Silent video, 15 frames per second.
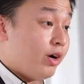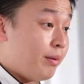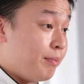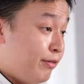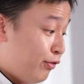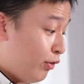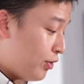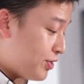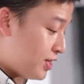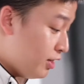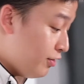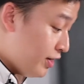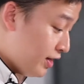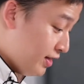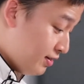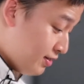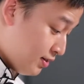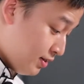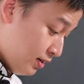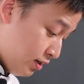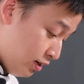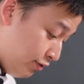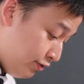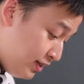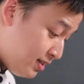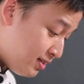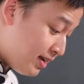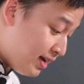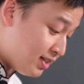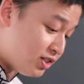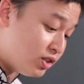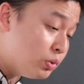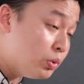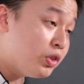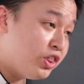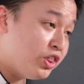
Right before serving this, if this gets too